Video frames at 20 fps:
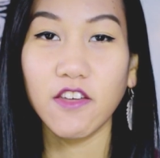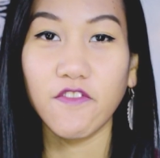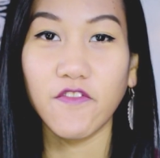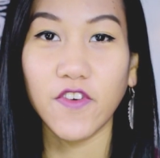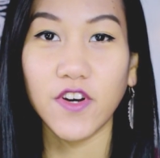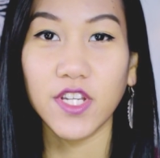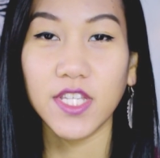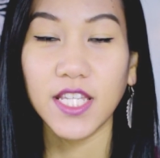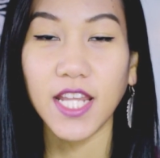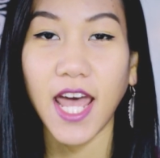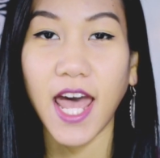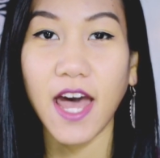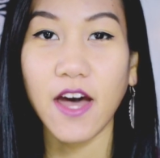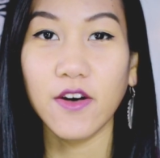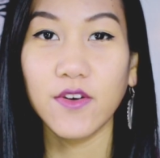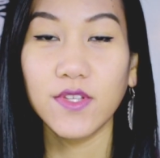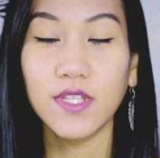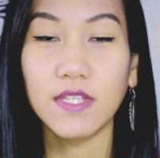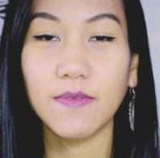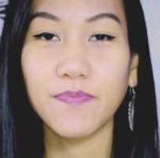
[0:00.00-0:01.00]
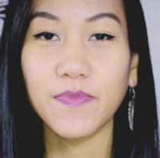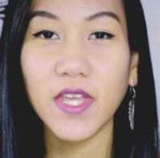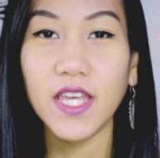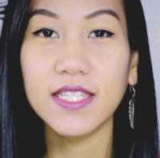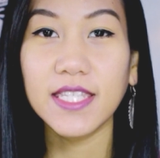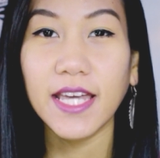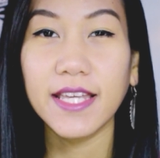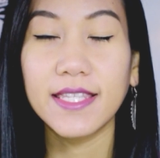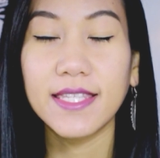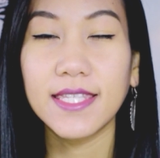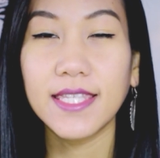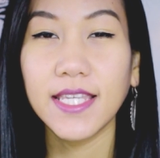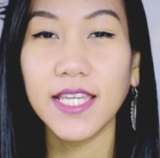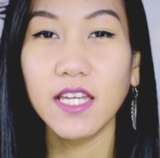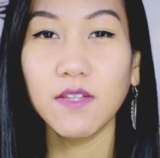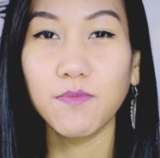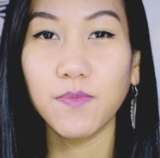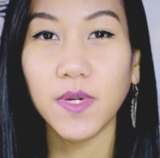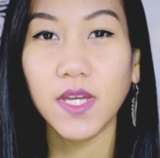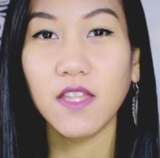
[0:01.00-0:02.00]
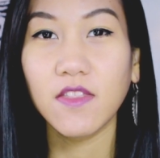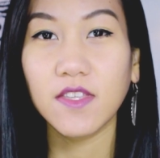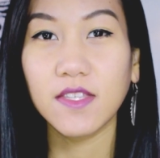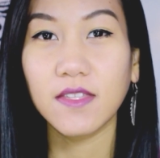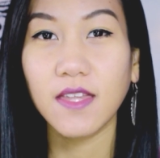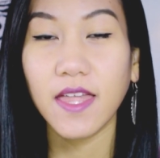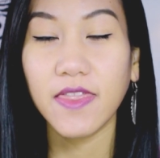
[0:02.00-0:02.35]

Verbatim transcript: first house is I see it being the,